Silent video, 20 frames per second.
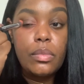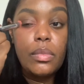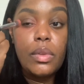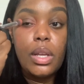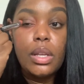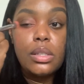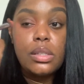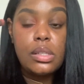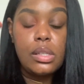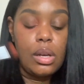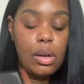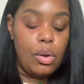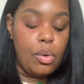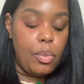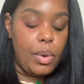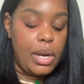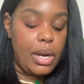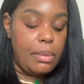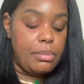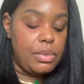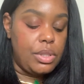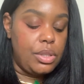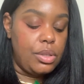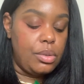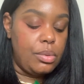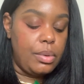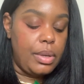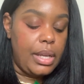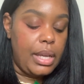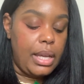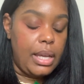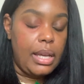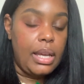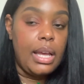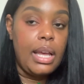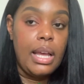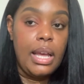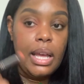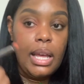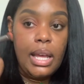So what I'm doing
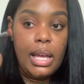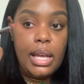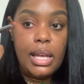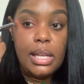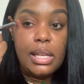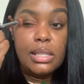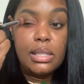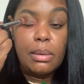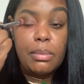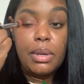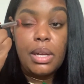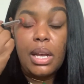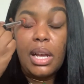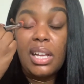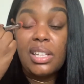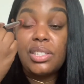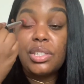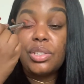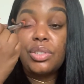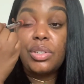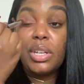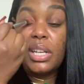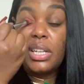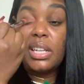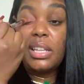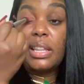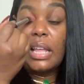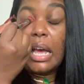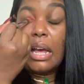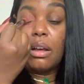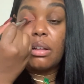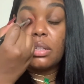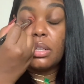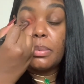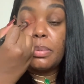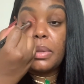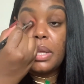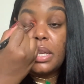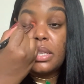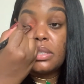is I'm concentrating that on the
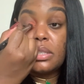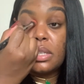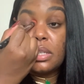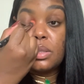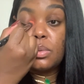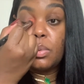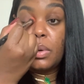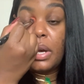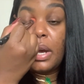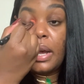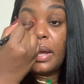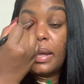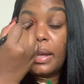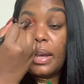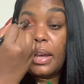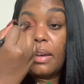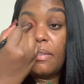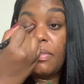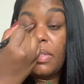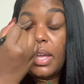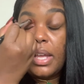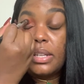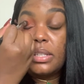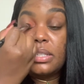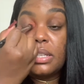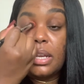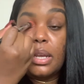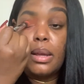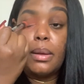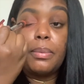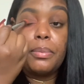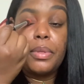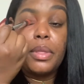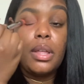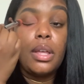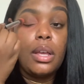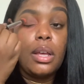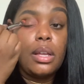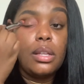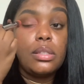places where I have that depth
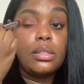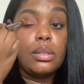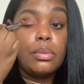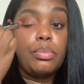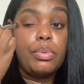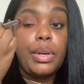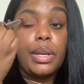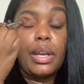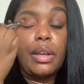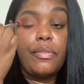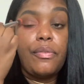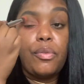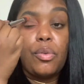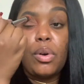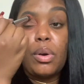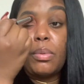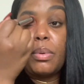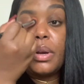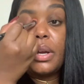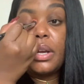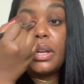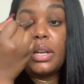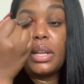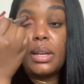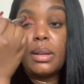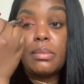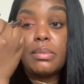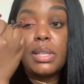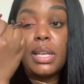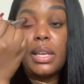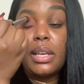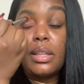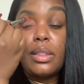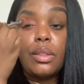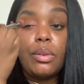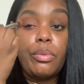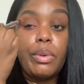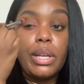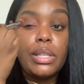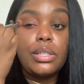to bring it forward. And I'm taking
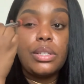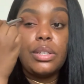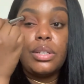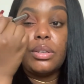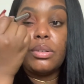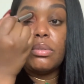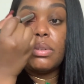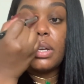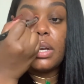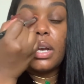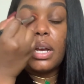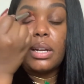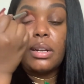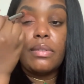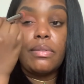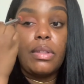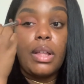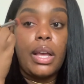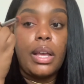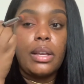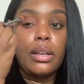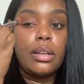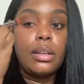the residue and kind of like